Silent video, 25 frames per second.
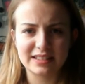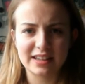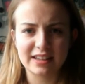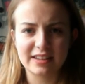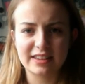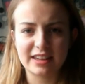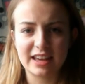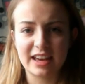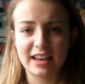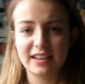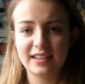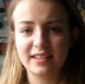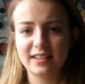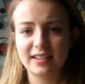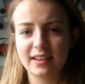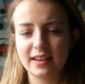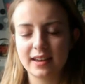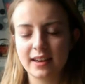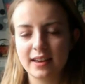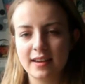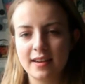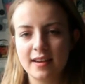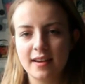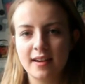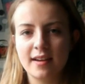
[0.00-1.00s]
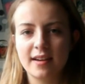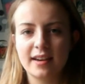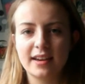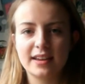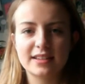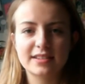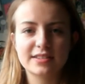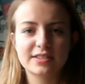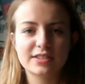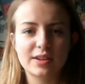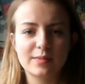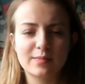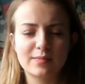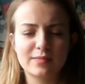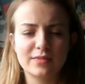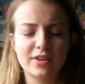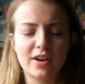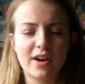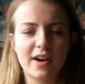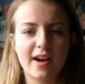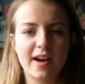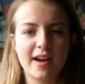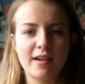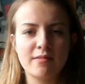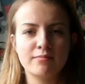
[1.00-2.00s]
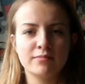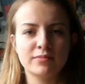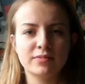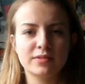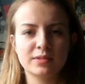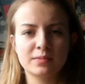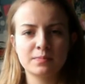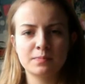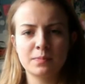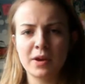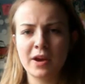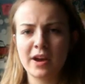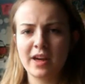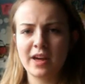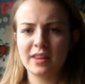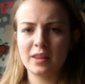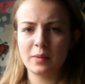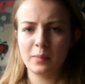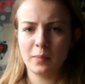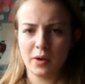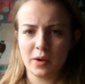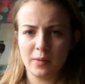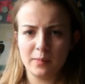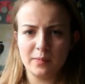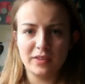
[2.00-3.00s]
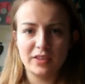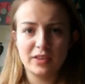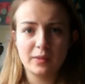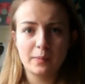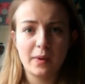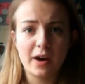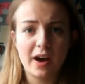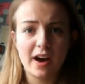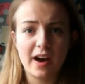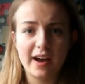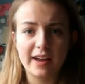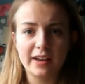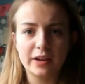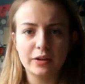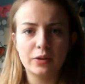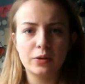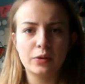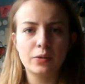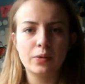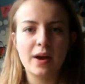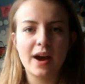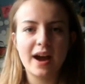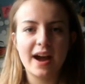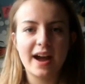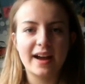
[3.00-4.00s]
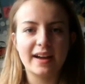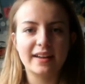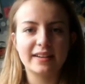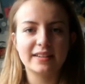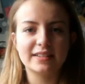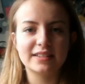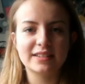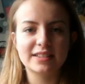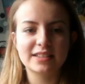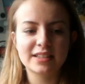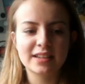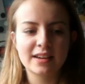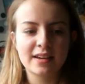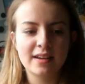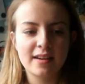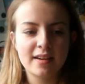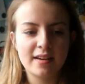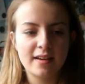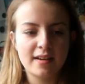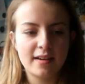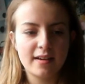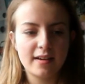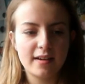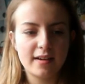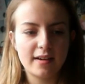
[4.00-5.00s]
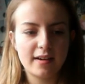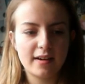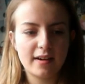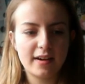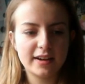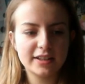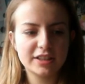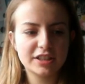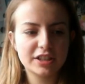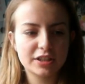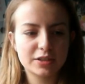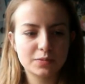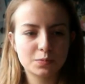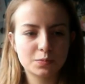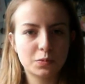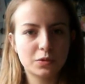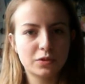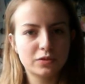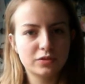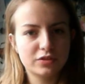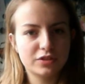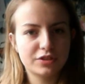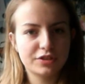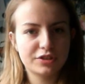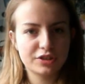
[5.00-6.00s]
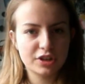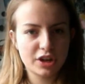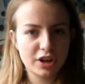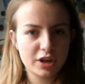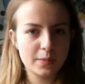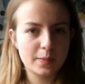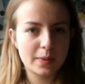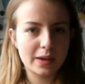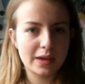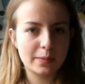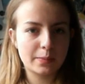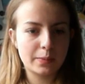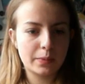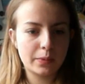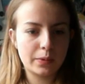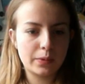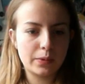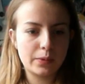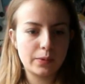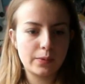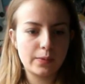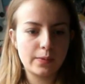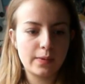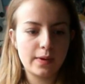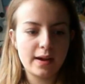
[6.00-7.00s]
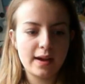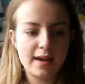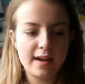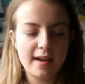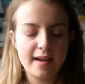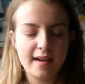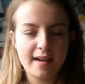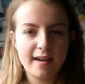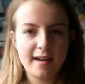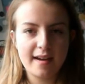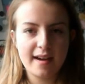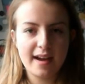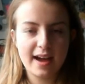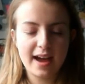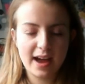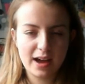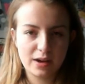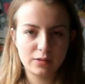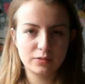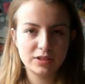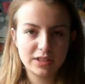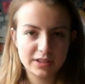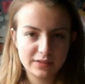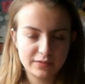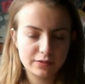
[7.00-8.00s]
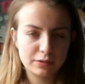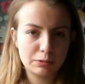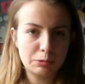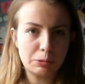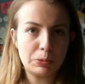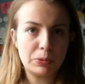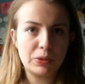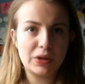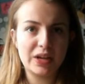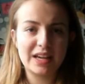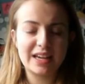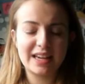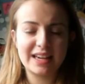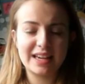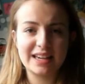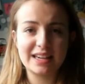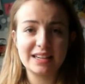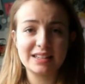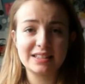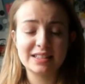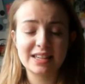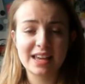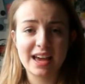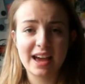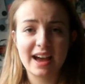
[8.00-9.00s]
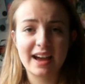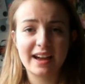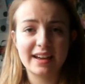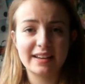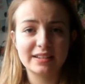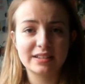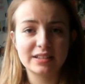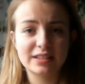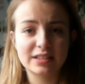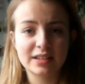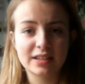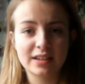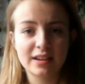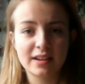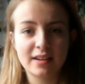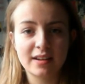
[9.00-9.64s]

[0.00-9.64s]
I think it's sometimes put at the bottom of the pile, and I just want to show people how difficult it is and